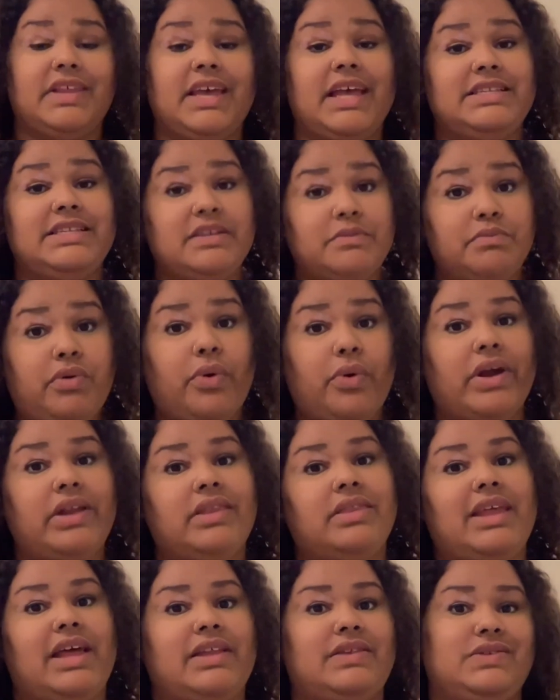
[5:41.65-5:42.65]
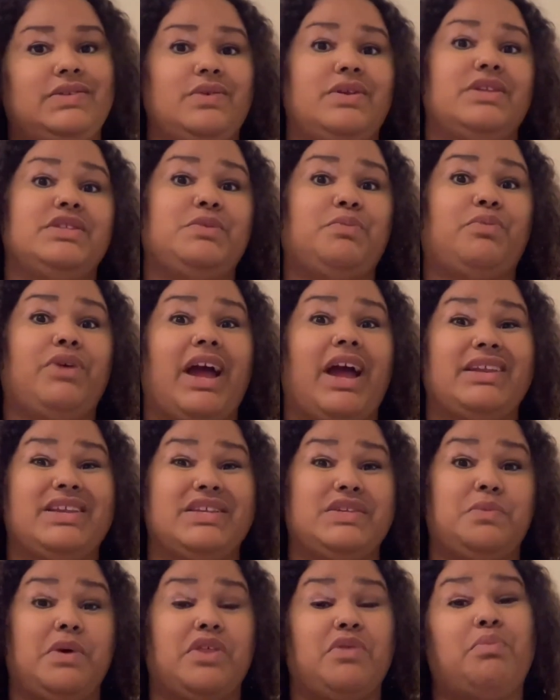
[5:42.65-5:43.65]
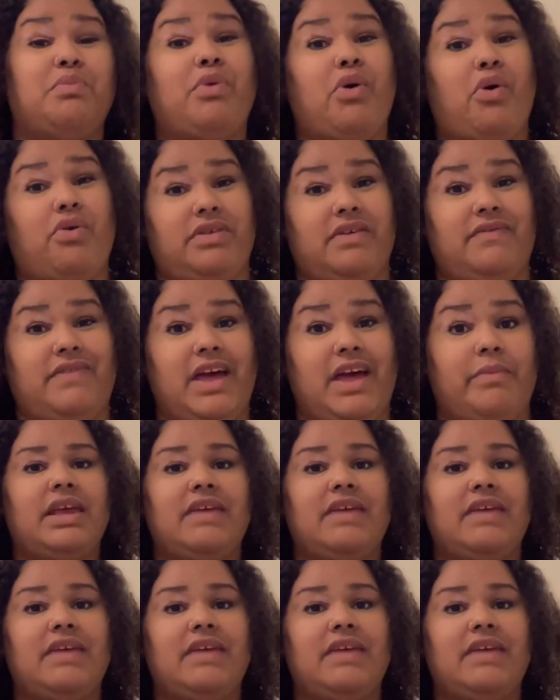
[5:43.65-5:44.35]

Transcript: It's important that students practice with both of them.